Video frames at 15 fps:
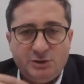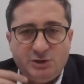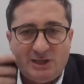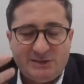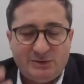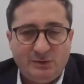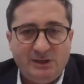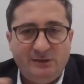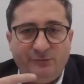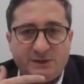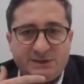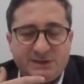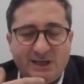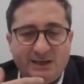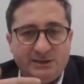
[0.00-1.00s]
just to give you
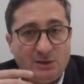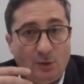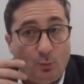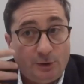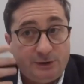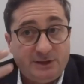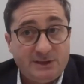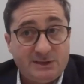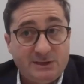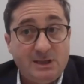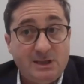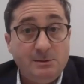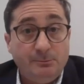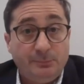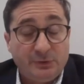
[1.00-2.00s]
a sense of what is
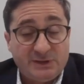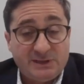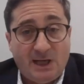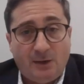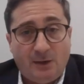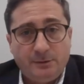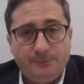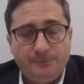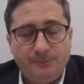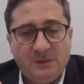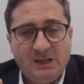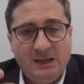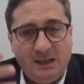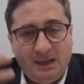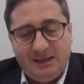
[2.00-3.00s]
the input sound.
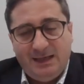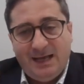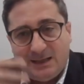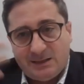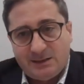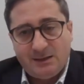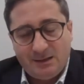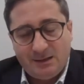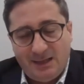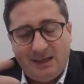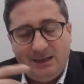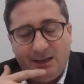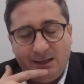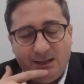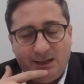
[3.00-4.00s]
And
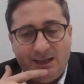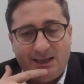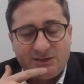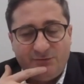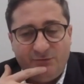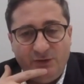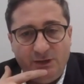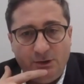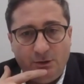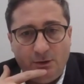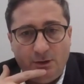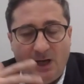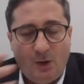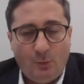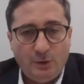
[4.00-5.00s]
then in the next
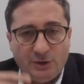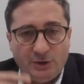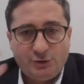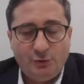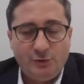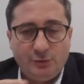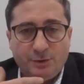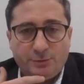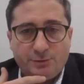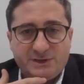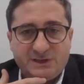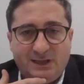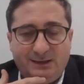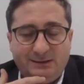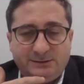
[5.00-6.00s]
video, I will show you the
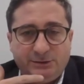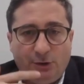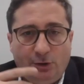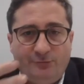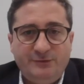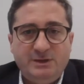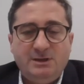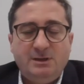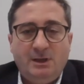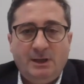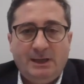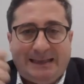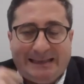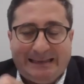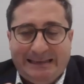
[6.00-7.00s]
result of the
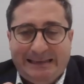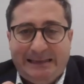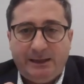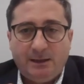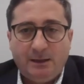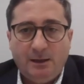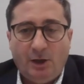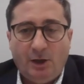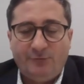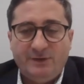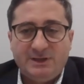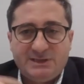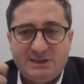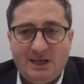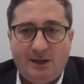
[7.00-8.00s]
cleaning of
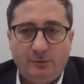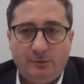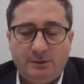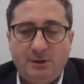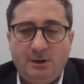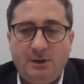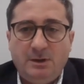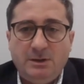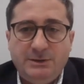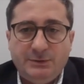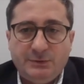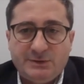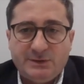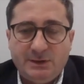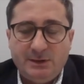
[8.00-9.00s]
that sound
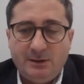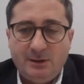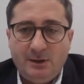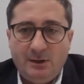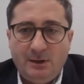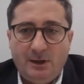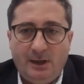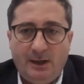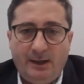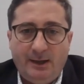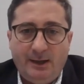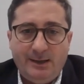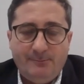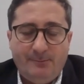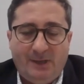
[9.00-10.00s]
using
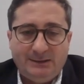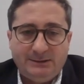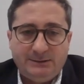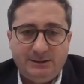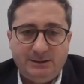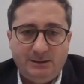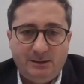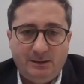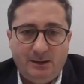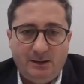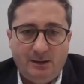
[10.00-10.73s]
a multi-sensor